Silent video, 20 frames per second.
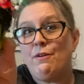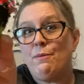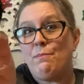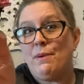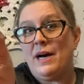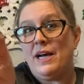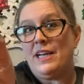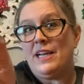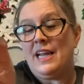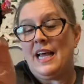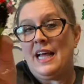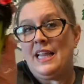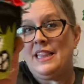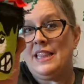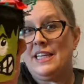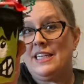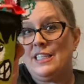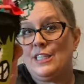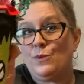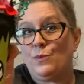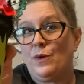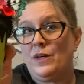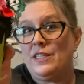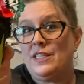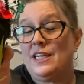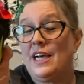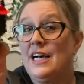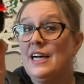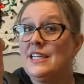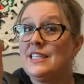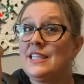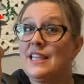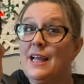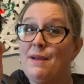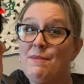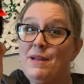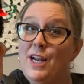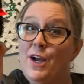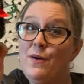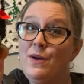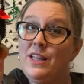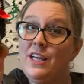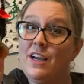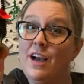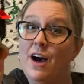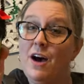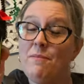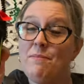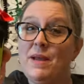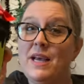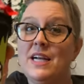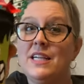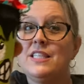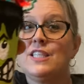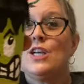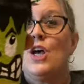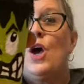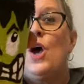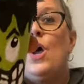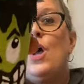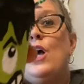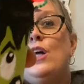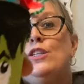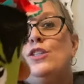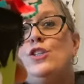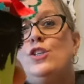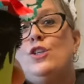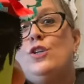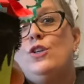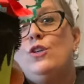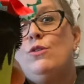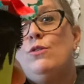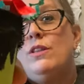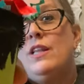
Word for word: a button and this one does. Let me know in the comments, do you